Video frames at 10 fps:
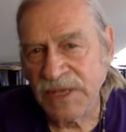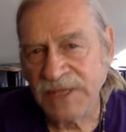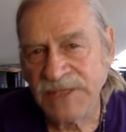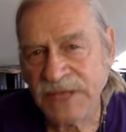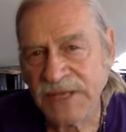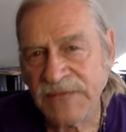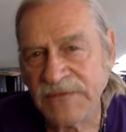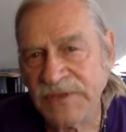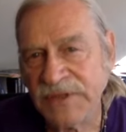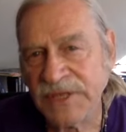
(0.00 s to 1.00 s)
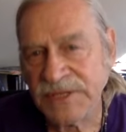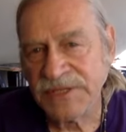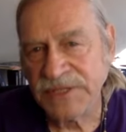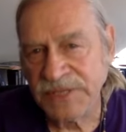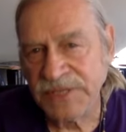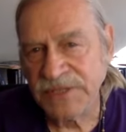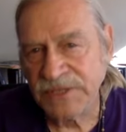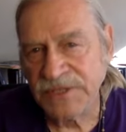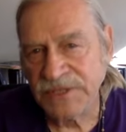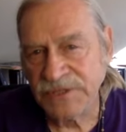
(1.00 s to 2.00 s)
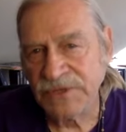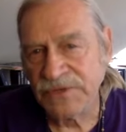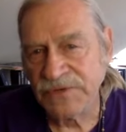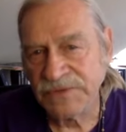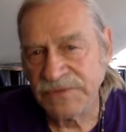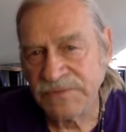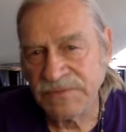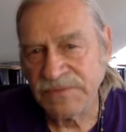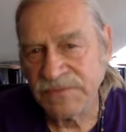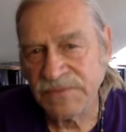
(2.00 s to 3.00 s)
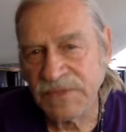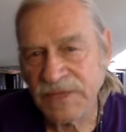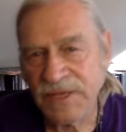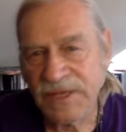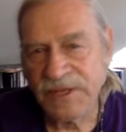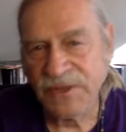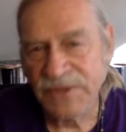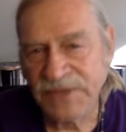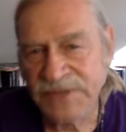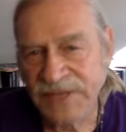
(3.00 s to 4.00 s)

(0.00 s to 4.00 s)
he's not giving the kiss the attention it deserves. You know, things